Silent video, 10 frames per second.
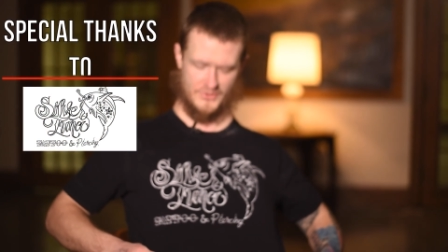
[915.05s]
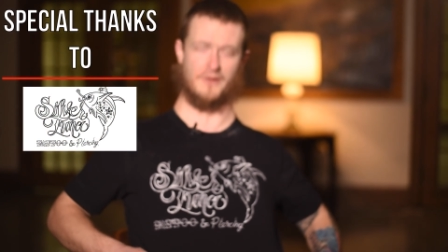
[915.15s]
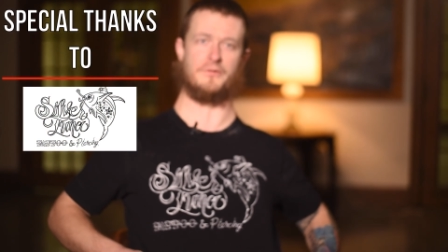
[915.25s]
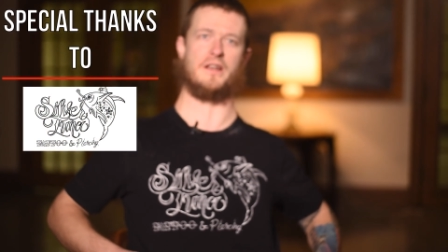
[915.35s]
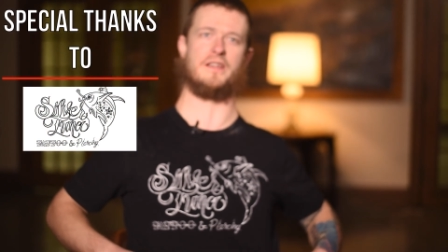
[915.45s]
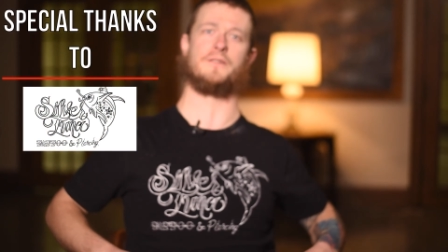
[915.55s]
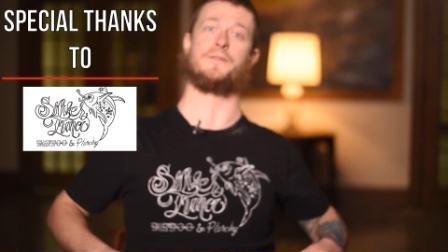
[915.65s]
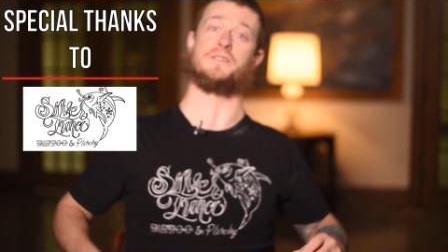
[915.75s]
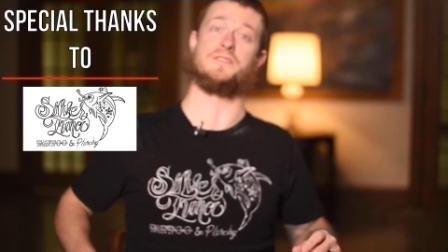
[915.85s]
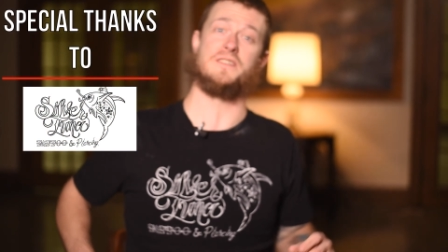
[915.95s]
shirt right here
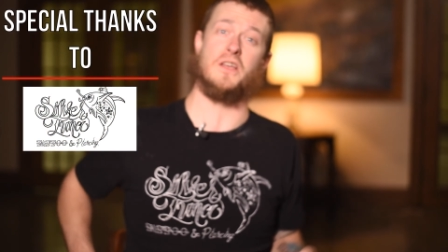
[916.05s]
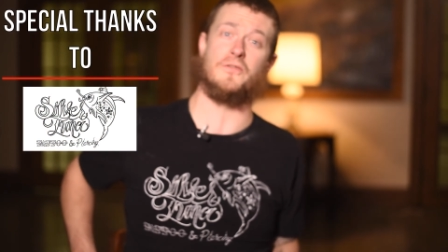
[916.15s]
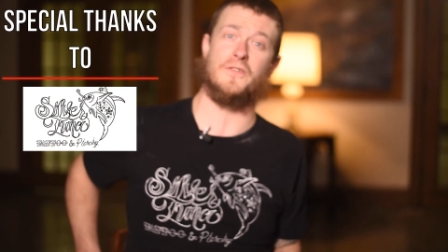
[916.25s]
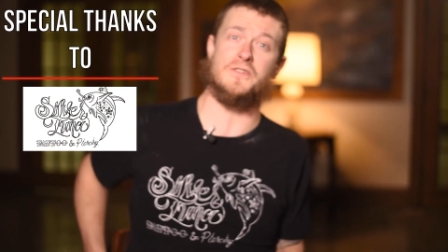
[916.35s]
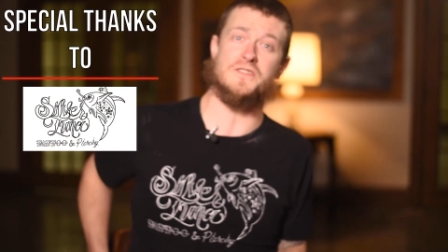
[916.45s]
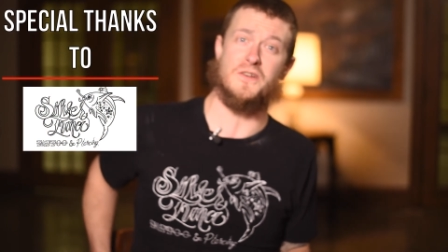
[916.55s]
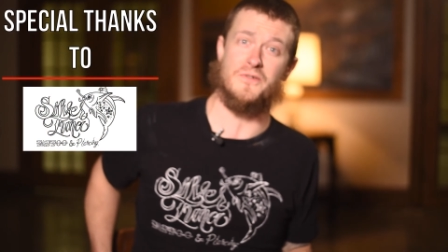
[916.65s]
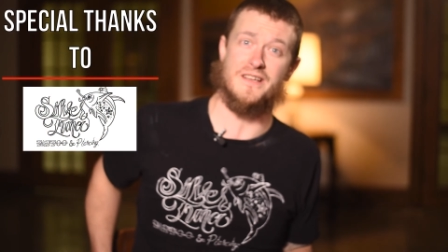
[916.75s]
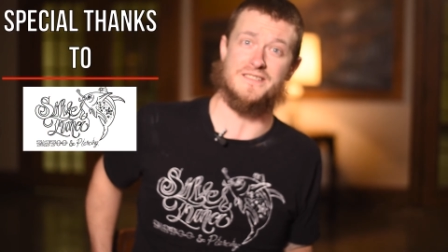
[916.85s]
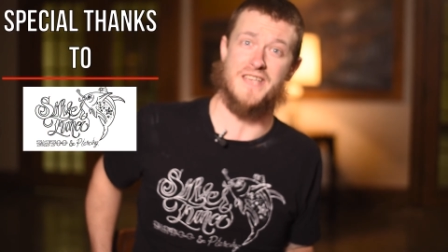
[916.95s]
for Silver
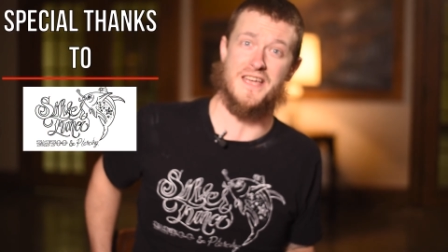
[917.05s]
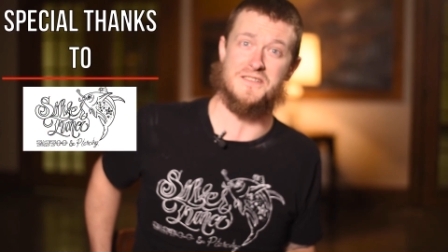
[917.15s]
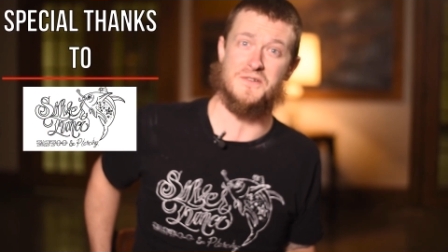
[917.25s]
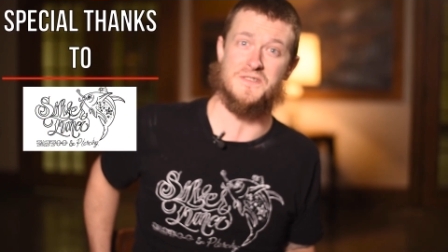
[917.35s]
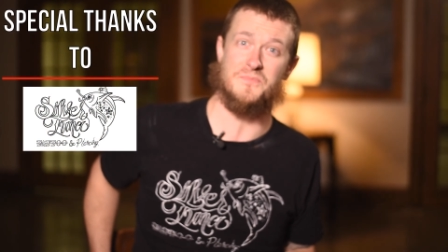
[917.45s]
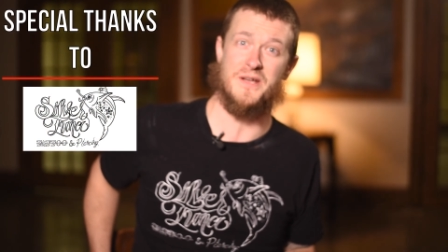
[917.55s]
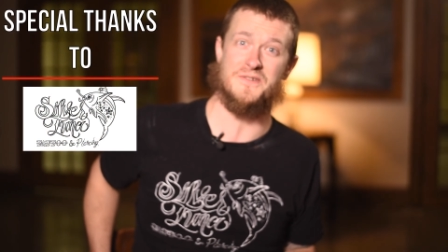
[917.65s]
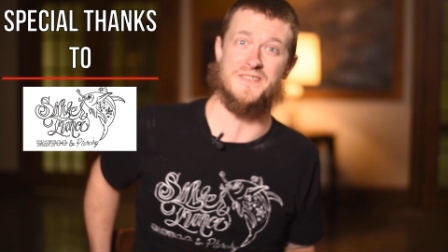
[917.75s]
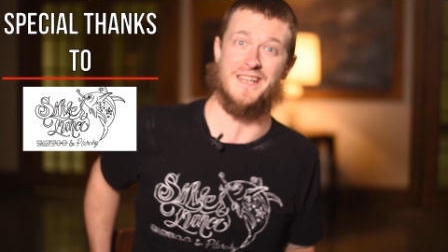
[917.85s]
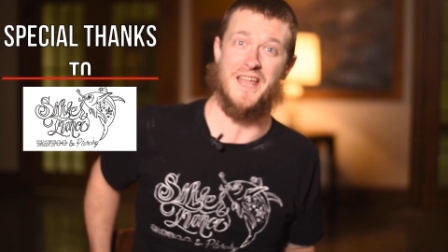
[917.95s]
Tuna Tattoos and
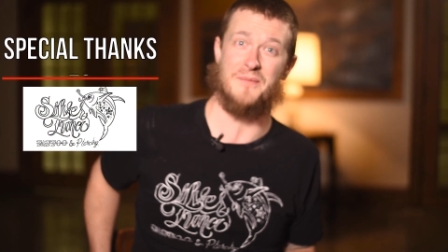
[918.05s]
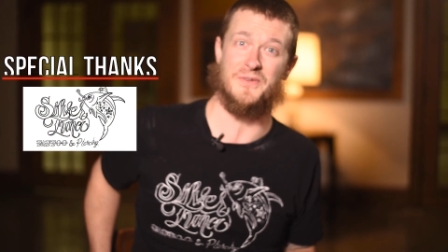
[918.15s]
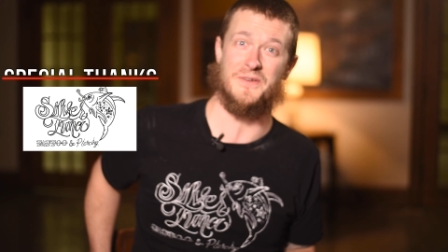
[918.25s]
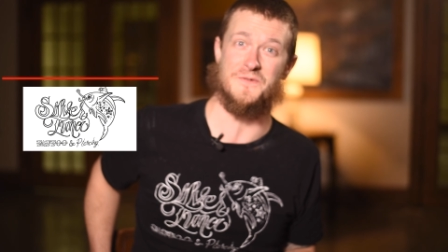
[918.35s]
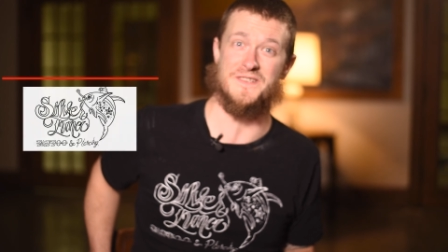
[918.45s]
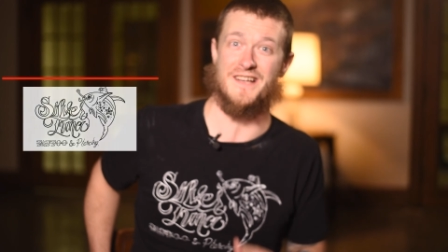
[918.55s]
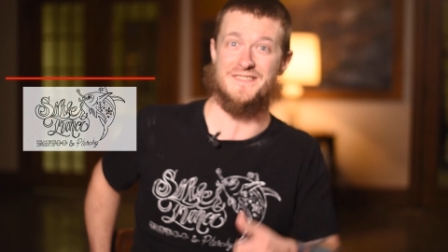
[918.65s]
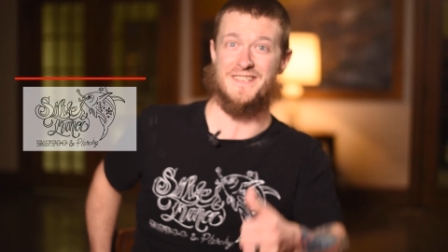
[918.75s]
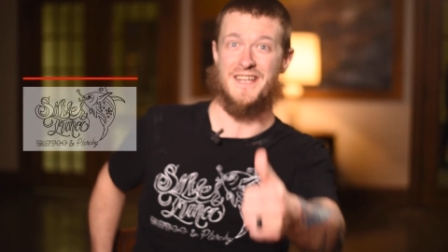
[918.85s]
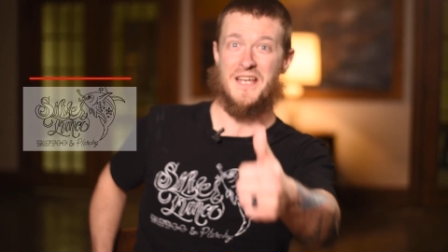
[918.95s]
Piercing in Appleton,
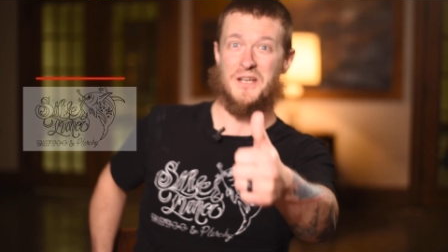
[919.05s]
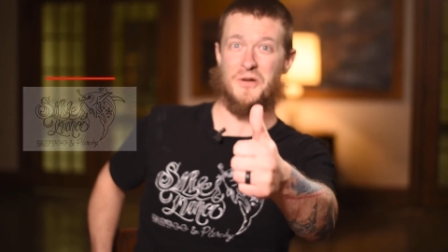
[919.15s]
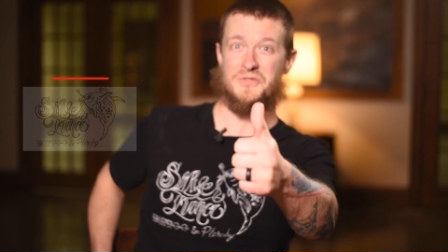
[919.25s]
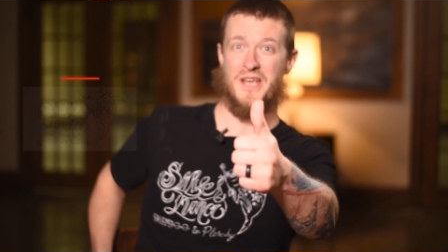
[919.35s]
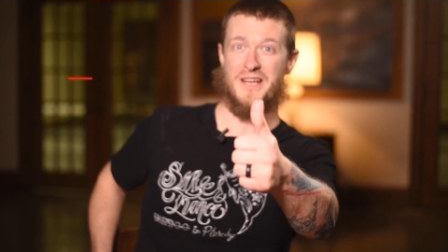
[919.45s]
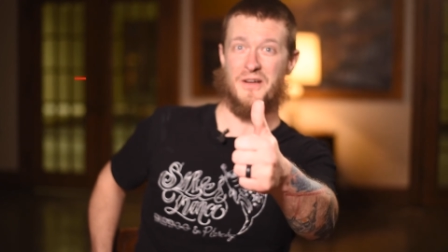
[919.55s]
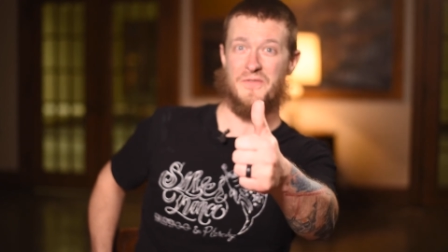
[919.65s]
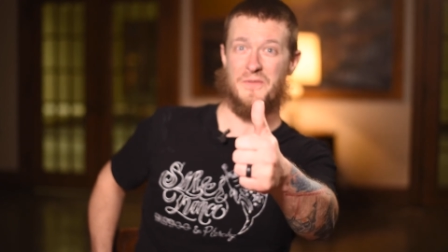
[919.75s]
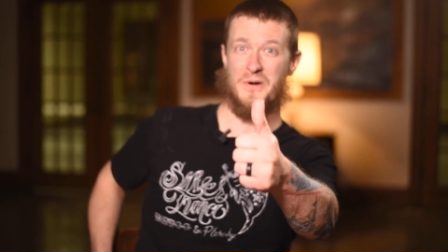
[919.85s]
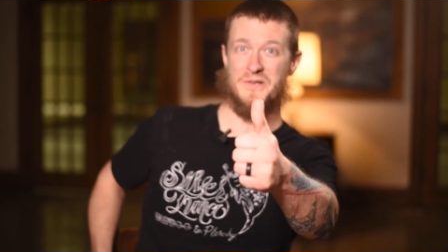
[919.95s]
Wisconsin. Go check
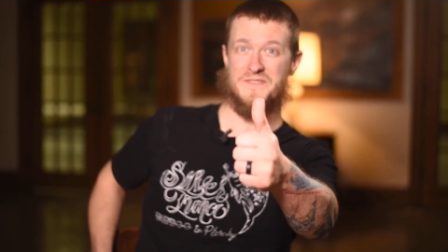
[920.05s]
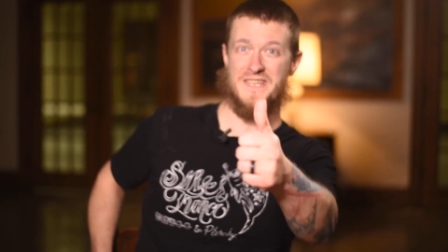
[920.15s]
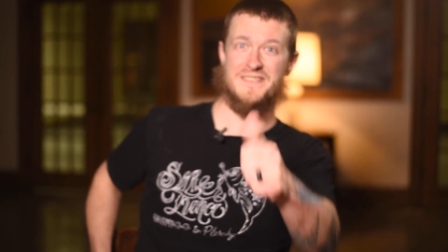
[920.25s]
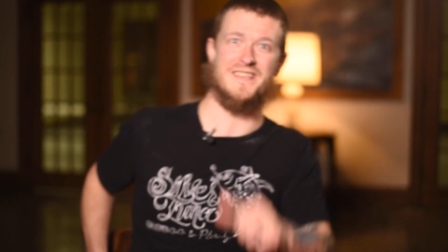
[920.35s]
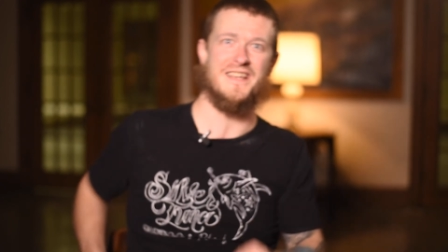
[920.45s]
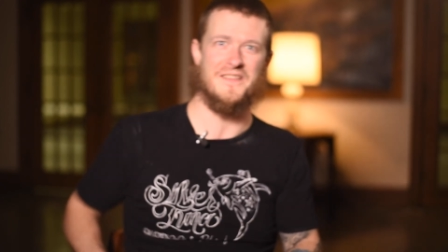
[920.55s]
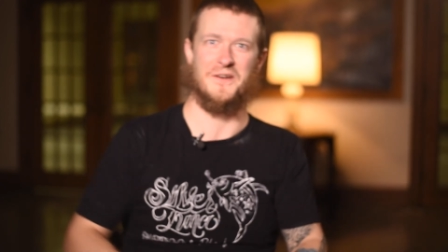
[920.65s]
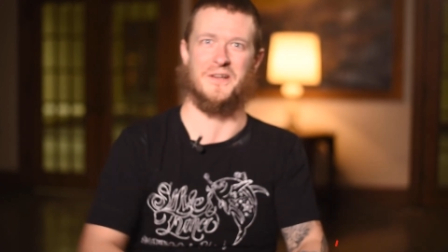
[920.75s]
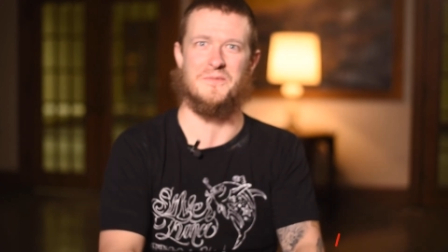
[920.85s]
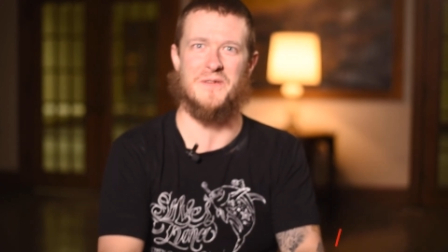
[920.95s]
out the Mertzies.
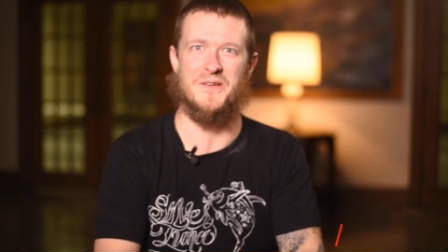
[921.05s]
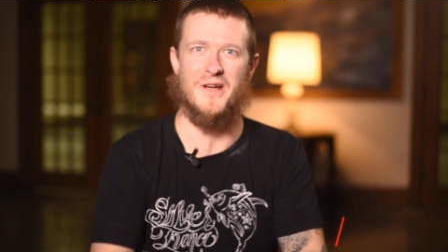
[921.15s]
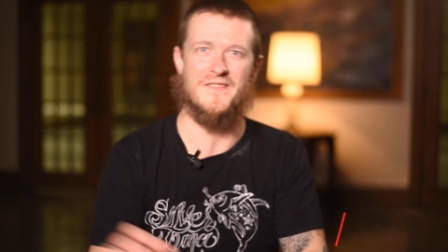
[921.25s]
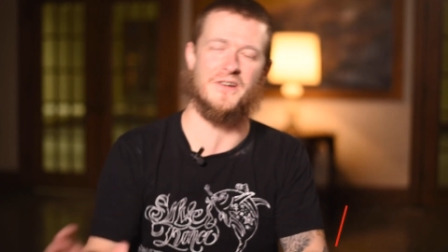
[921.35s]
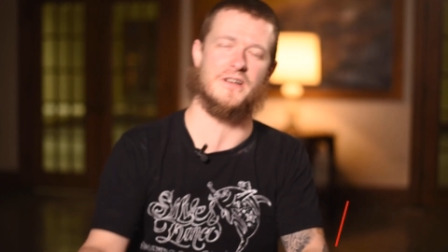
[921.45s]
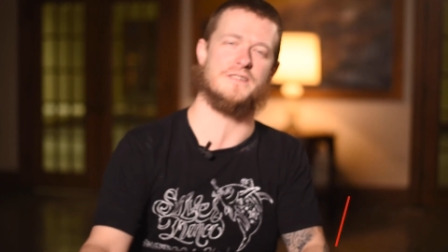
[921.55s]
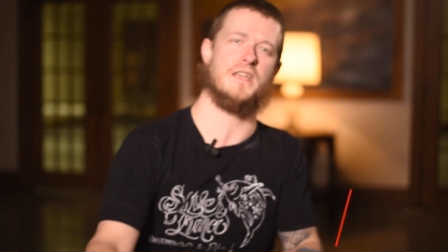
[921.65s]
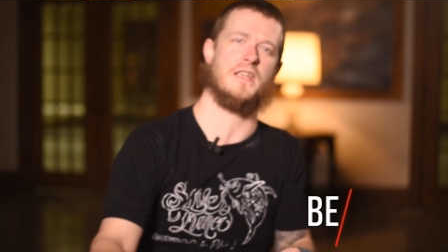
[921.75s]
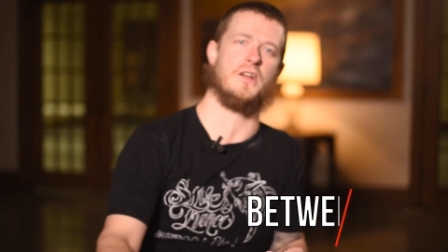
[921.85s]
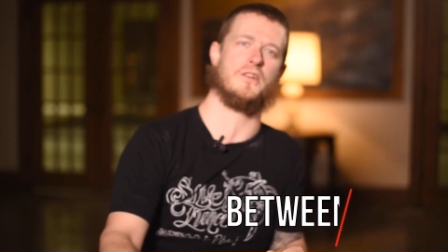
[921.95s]
They're gonna be great. They're gonna
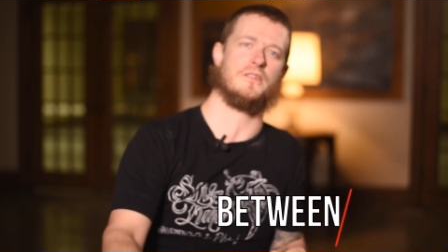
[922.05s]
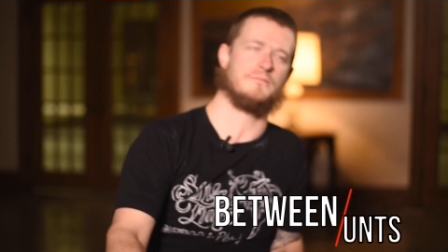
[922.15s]
take good